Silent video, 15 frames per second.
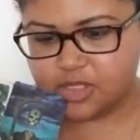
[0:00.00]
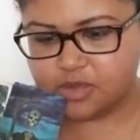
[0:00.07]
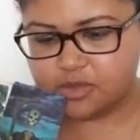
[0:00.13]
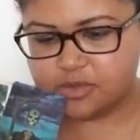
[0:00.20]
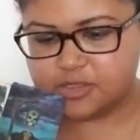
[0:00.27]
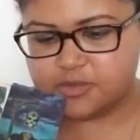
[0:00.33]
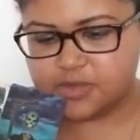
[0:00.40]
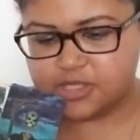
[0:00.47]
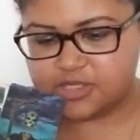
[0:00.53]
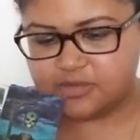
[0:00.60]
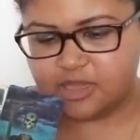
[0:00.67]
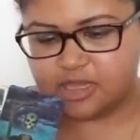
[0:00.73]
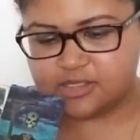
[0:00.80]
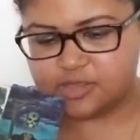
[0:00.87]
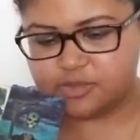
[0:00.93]
They're in this place of
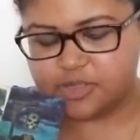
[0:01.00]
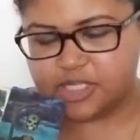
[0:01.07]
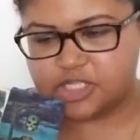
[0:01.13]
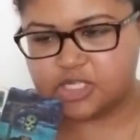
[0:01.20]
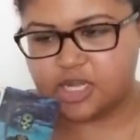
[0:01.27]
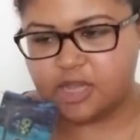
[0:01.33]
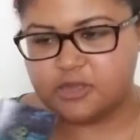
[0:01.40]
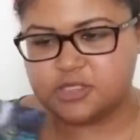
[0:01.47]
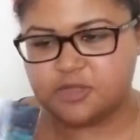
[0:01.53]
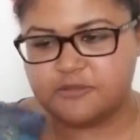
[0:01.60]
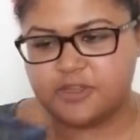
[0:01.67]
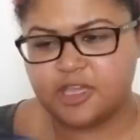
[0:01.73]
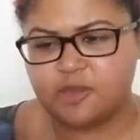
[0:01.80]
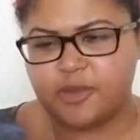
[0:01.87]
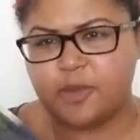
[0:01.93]
contemplation. I also
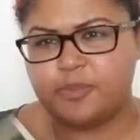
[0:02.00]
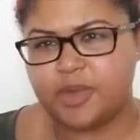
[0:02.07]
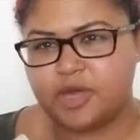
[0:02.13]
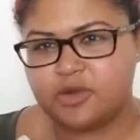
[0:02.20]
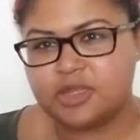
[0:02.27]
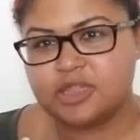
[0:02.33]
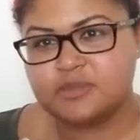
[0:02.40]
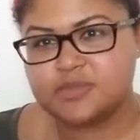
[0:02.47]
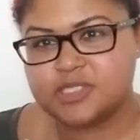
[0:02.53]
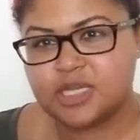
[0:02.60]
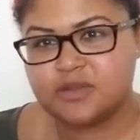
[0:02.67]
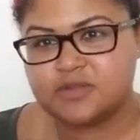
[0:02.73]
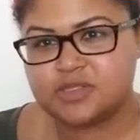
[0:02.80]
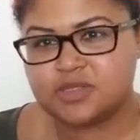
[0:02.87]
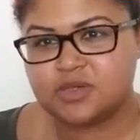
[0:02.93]
feel like about bettering
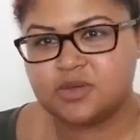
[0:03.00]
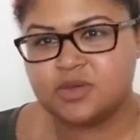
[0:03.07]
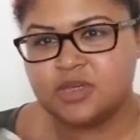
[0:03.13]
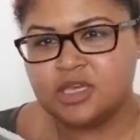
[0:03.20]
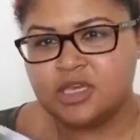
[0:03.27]
themselves too.